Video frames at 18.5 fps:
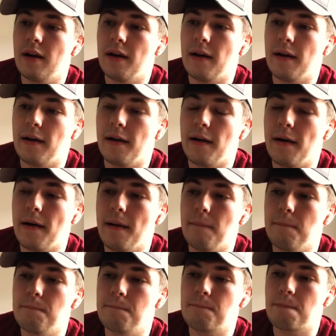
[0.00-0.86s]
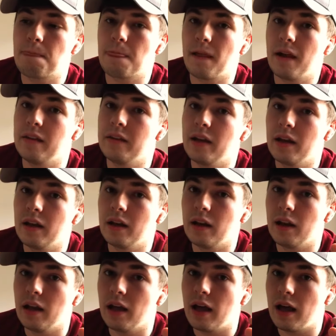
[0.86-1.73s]
And
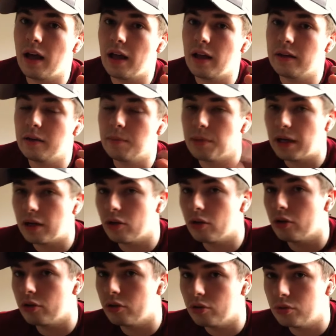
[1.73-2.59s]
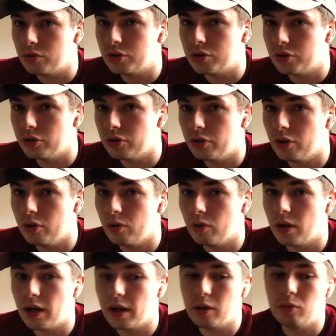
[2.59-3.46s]
then depending on those two
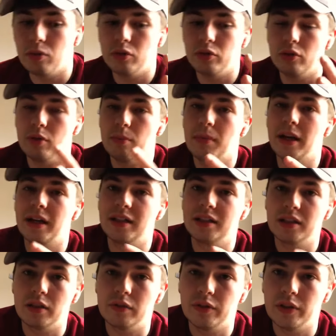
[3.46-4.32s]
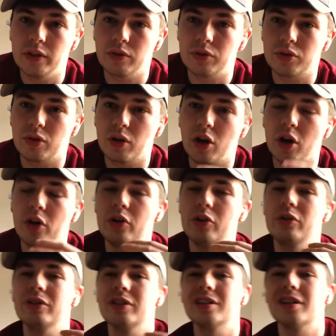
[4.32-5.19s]
go, I will do a mindset video. So how do
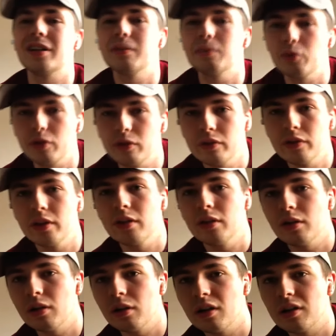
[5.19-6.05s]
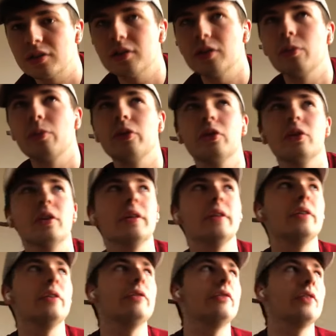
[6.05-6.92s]
you stay motivated in lockdown when you're in,
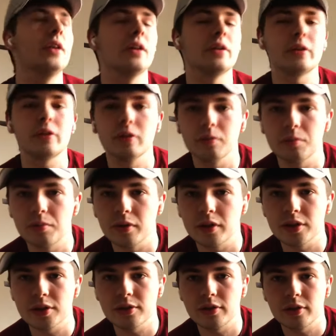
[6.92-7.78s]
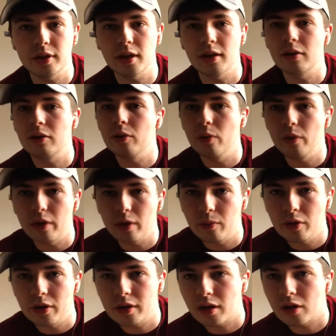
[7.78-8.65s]
you feel like you're in prison, you can't go
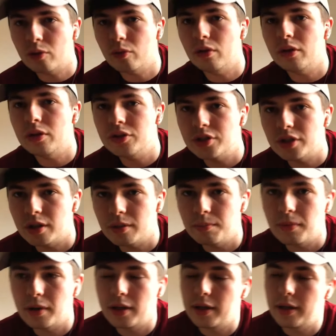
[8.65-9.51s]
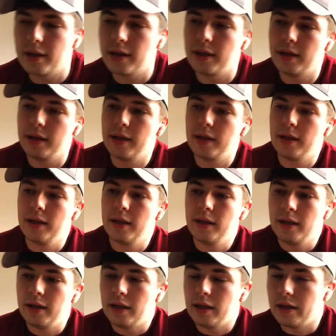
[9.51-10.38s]
anywhere, you can't go to the gym.
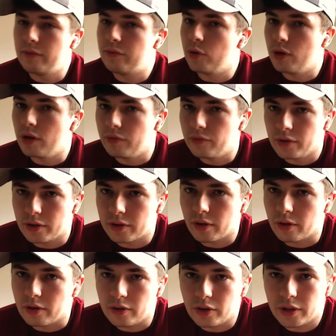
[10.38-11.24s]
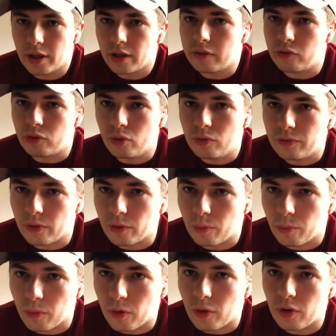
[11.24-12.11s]
If you live in a town, you can't even go for a
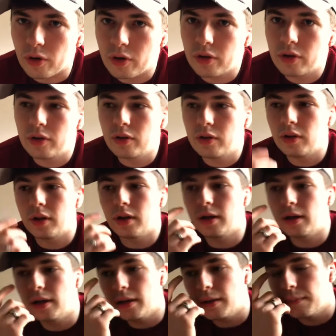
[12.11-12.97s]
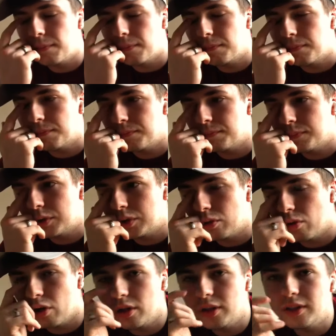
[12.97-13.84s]
walk.
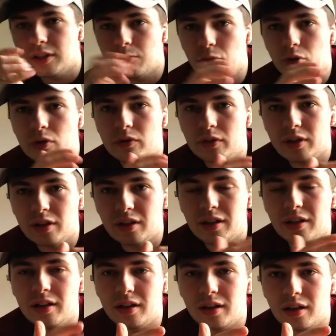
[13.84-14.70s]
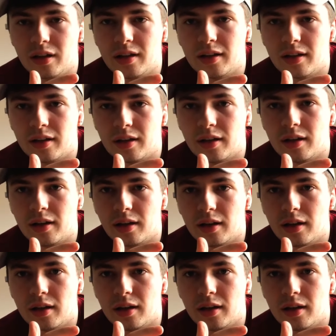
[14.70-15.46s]
So how to stay motivated in